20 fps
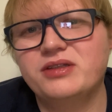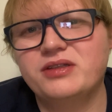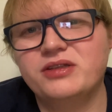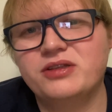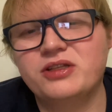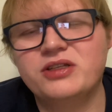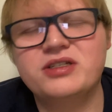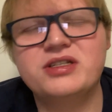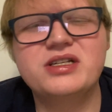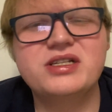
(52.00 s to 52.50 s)

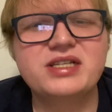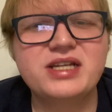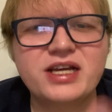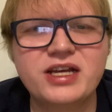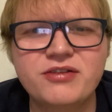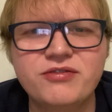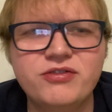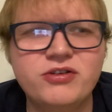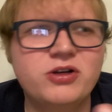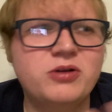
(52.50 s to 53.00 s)
This is the
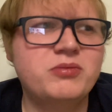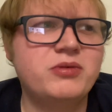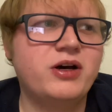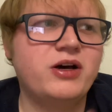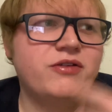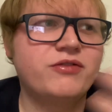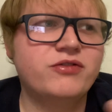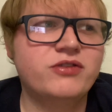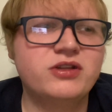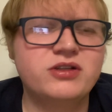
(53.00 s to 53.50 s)
second film
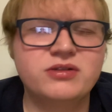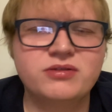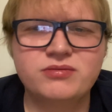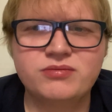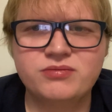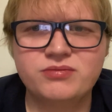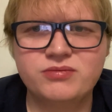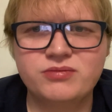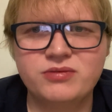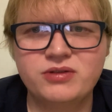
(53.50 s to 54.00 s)
of the
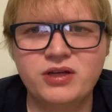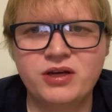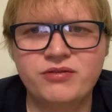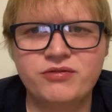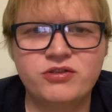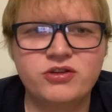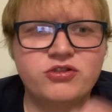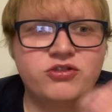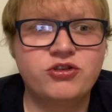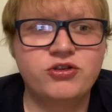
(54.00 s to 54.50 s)

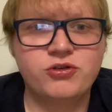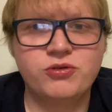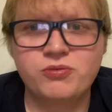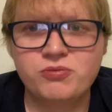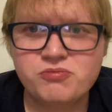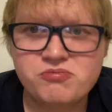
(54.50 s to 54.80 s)
two.